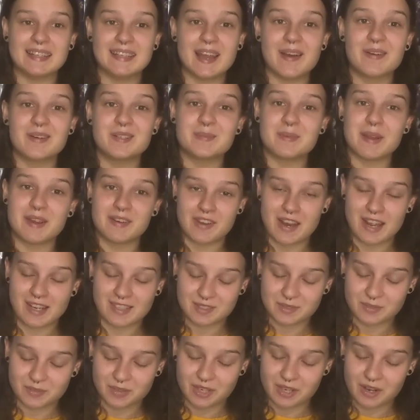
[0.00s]
that was my
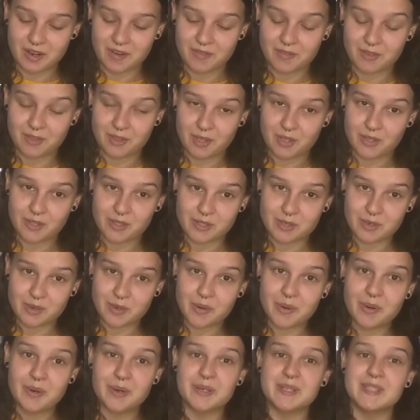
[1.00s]
reaction video for Lost
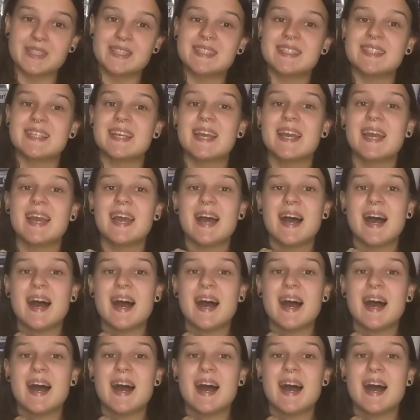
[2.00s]
Cause.